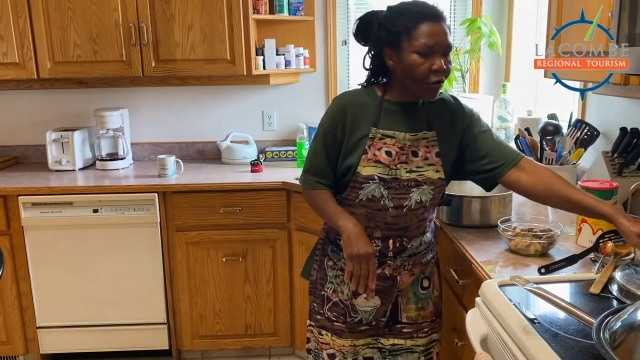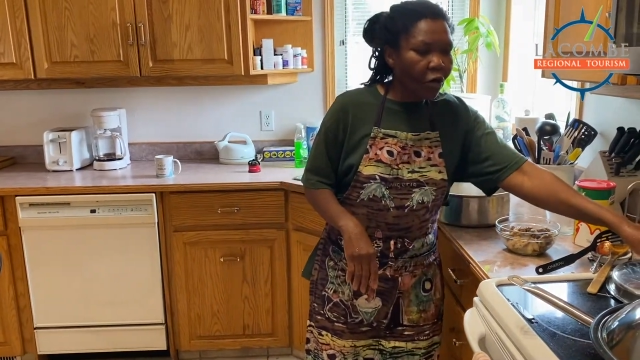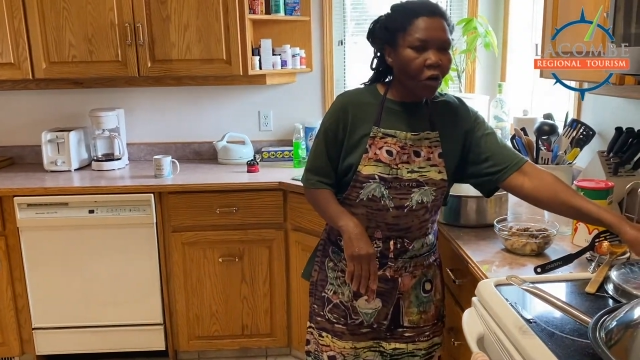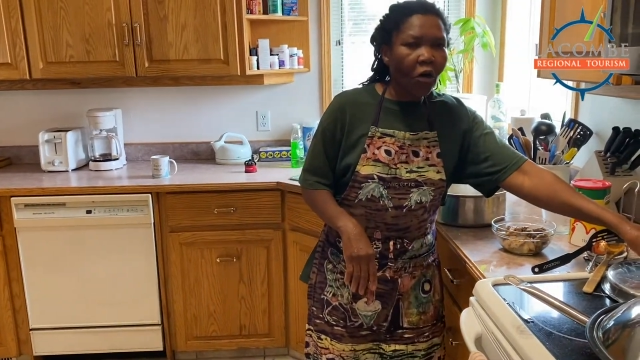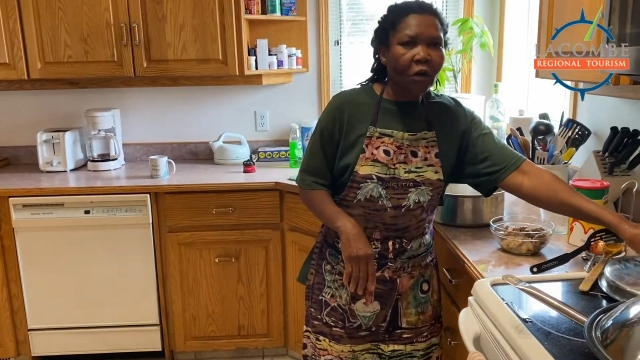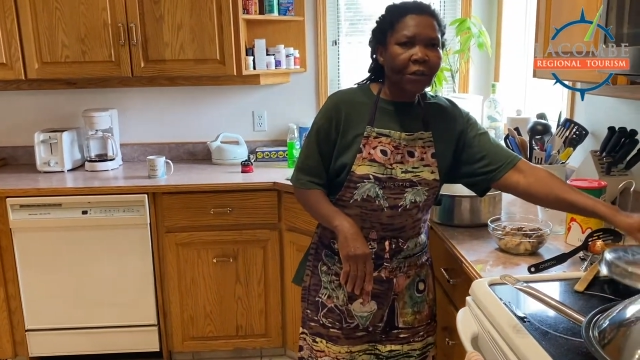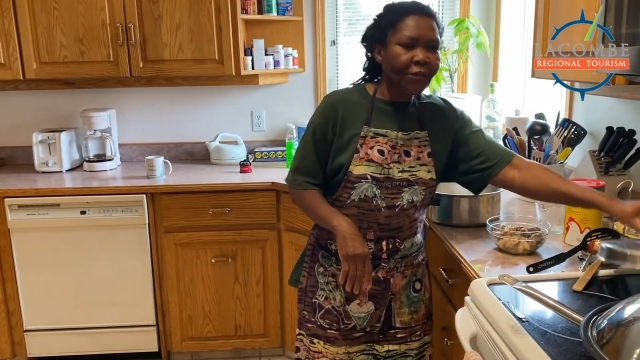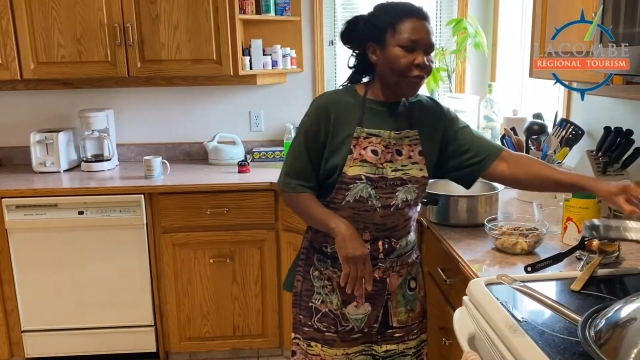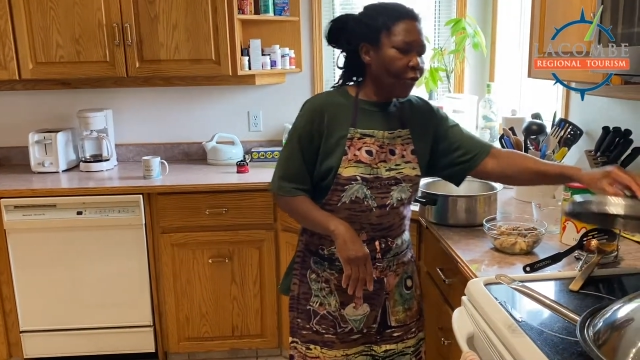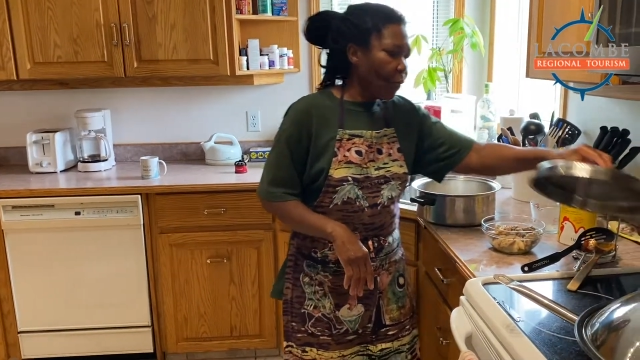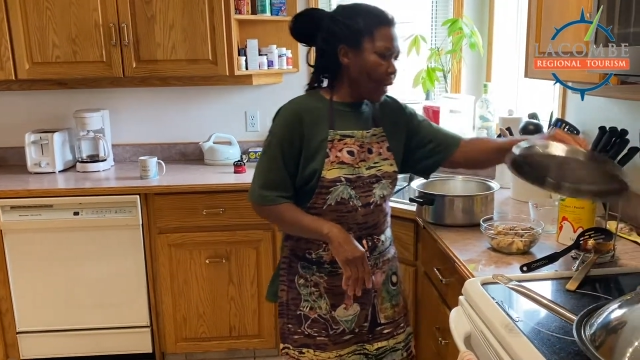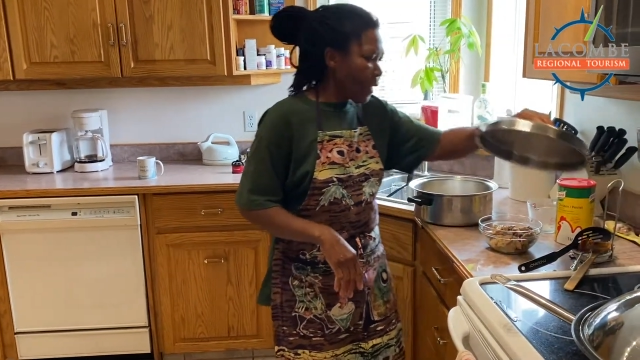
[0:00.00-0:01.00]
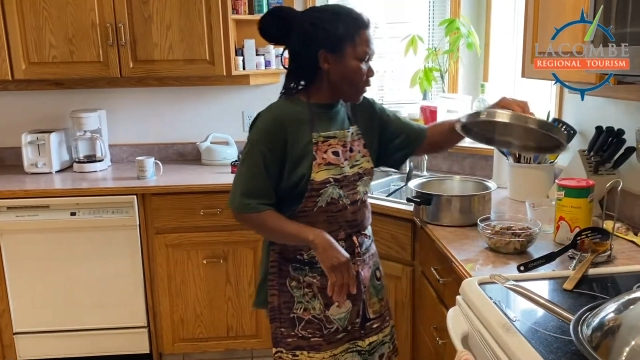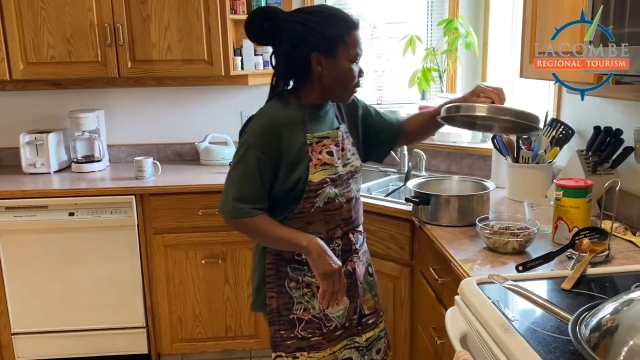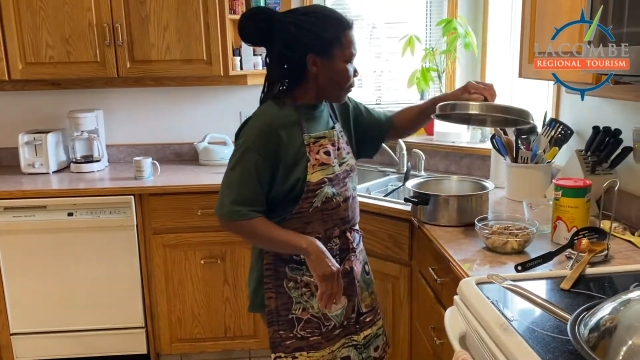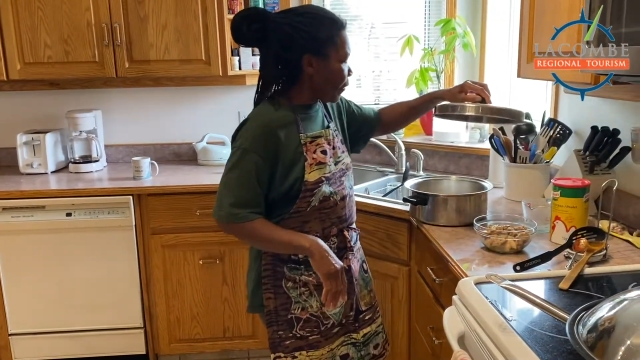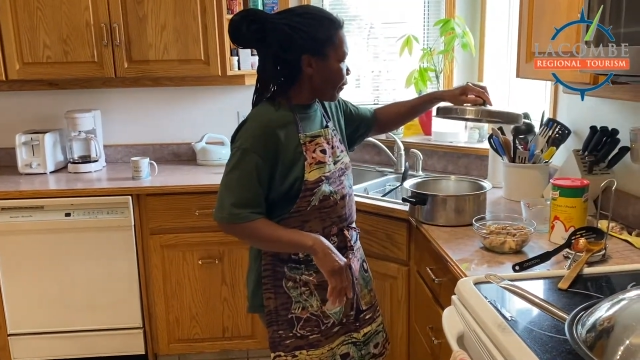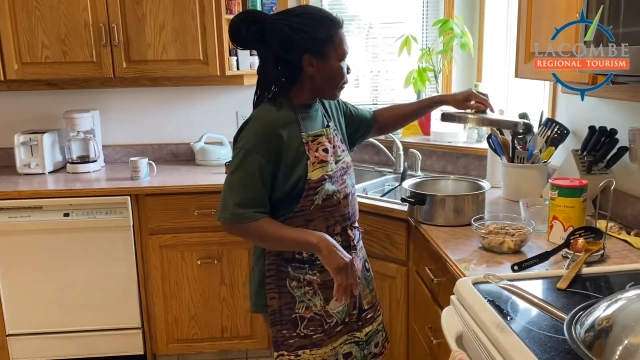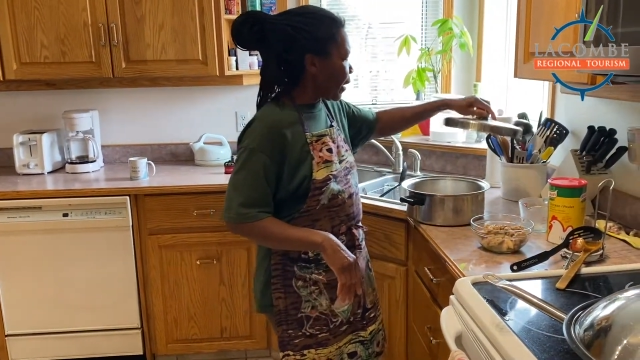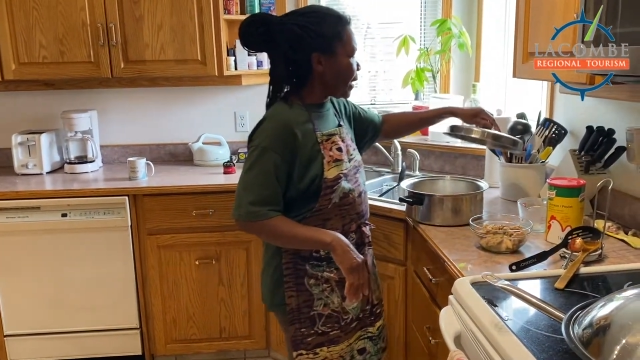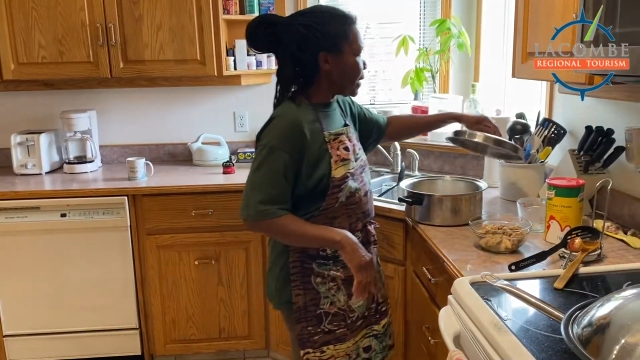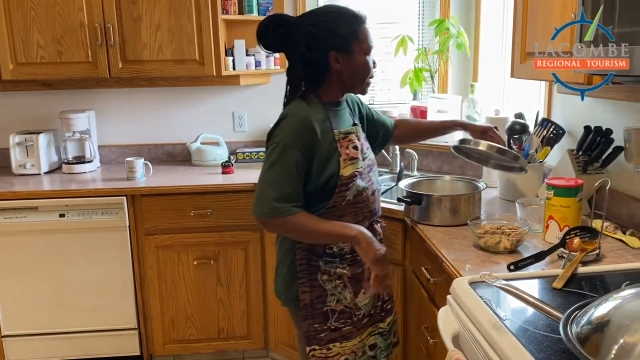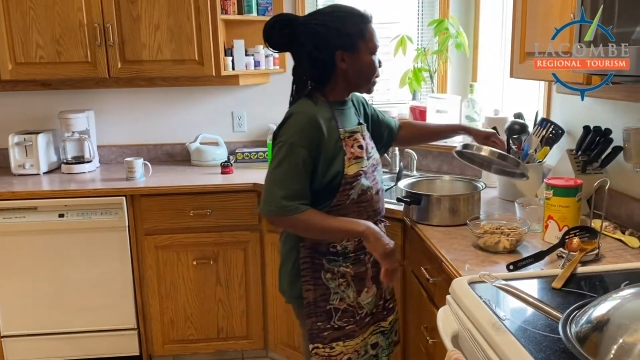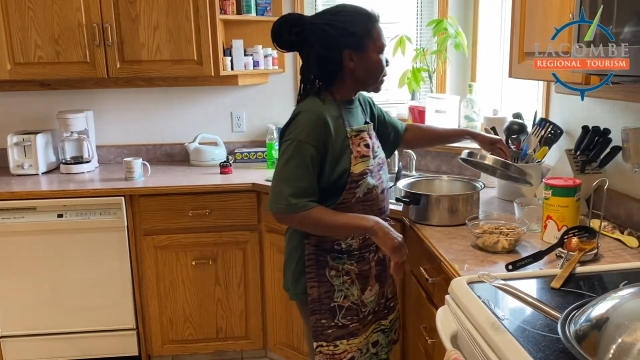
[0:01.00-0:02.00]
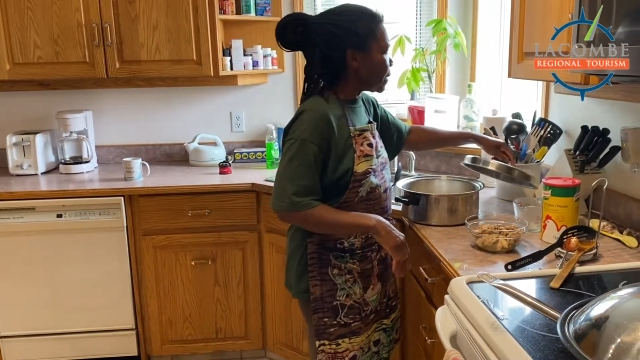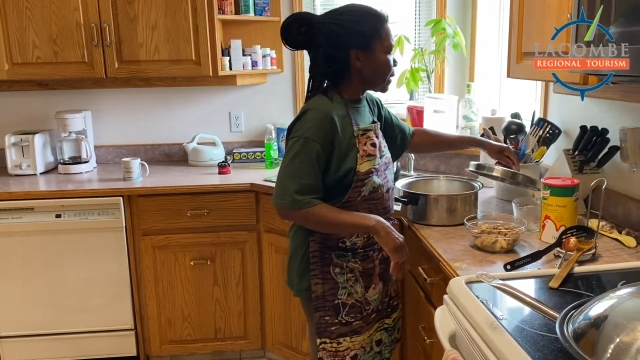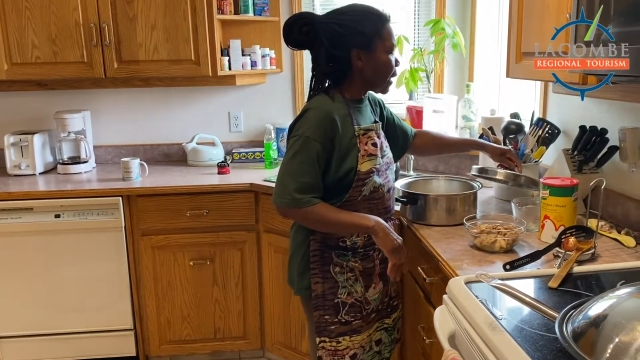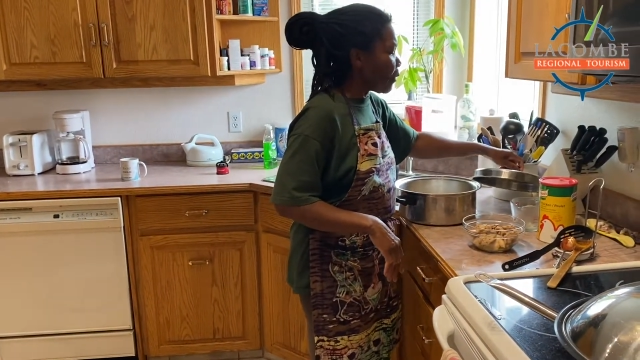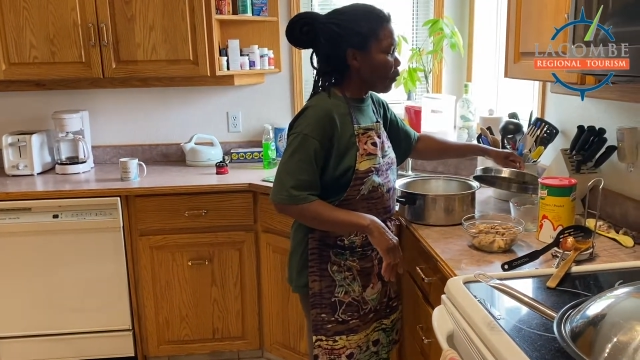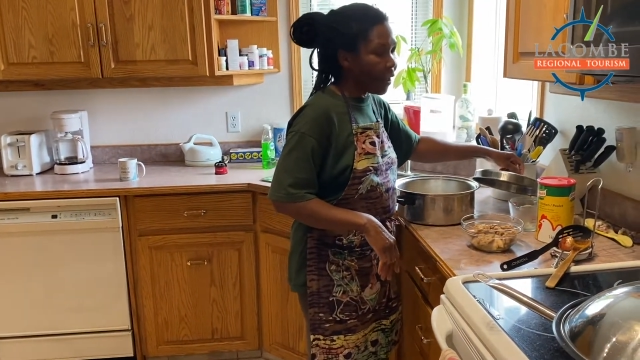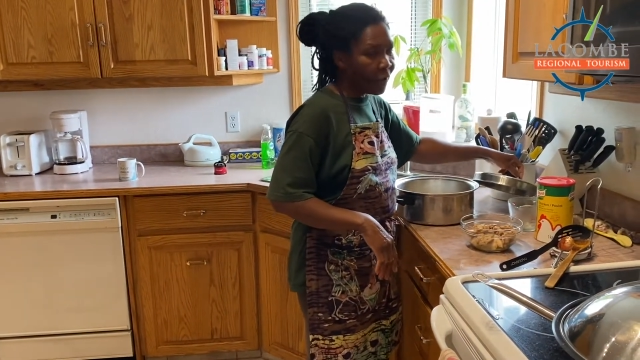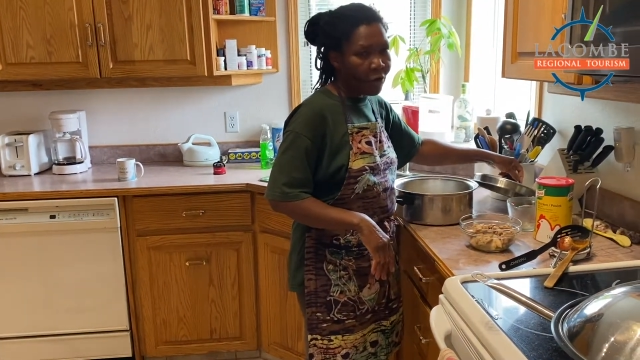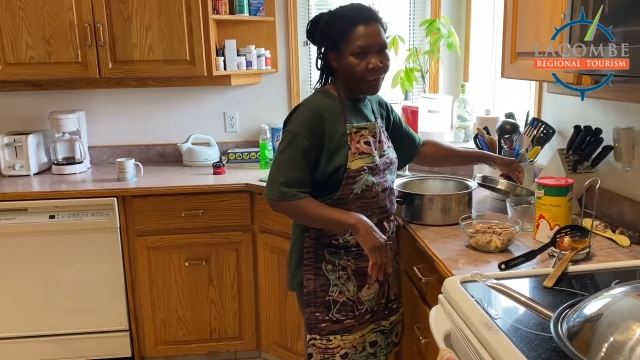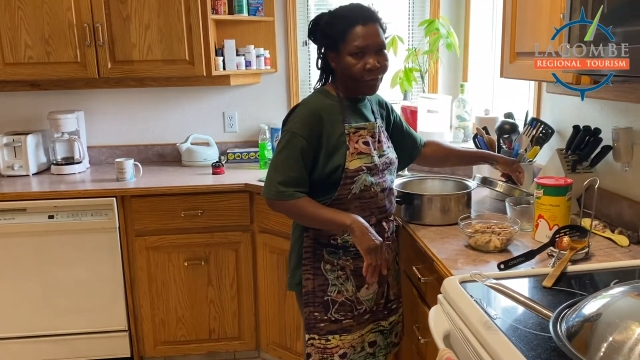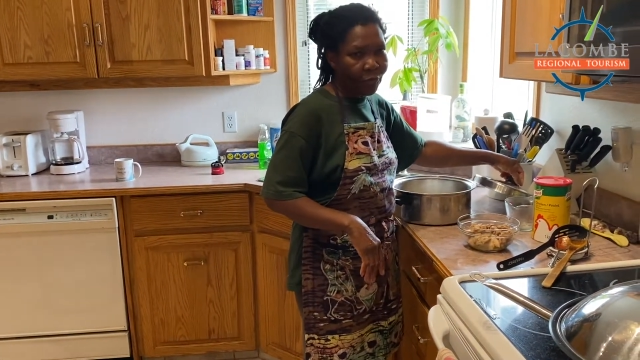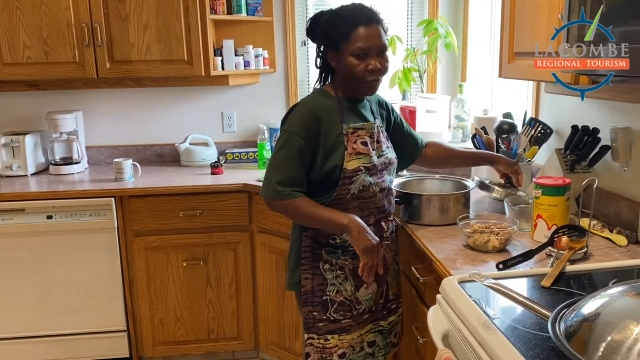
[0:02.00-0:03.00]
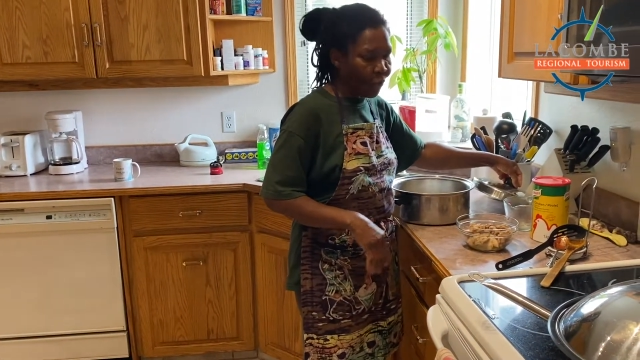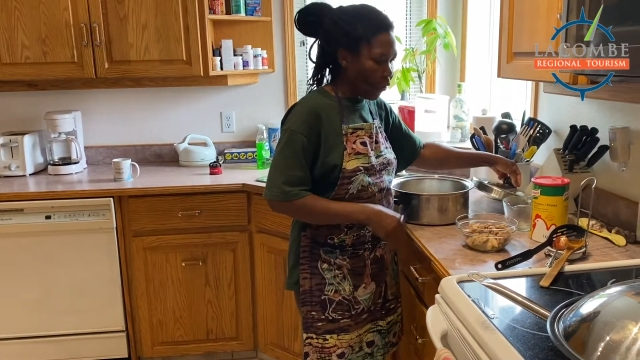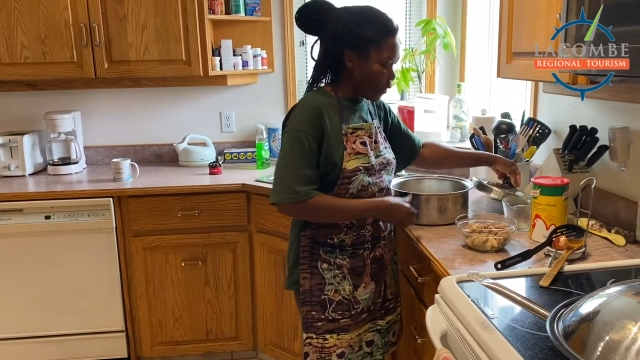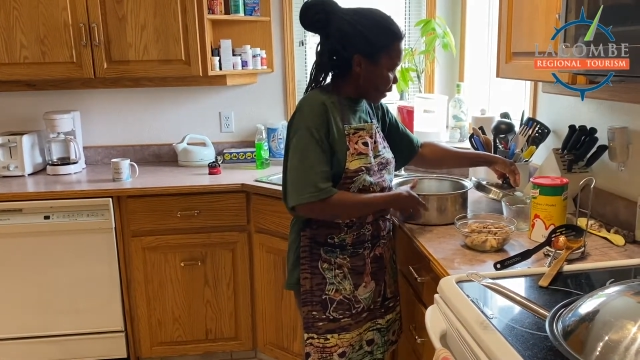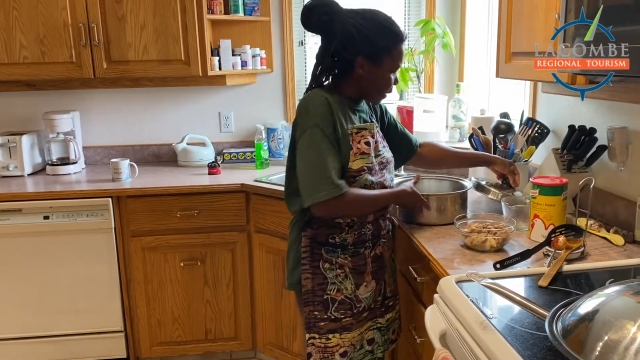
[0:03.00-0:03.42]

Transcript: calls for 1 cup of rice and 1 cup of water,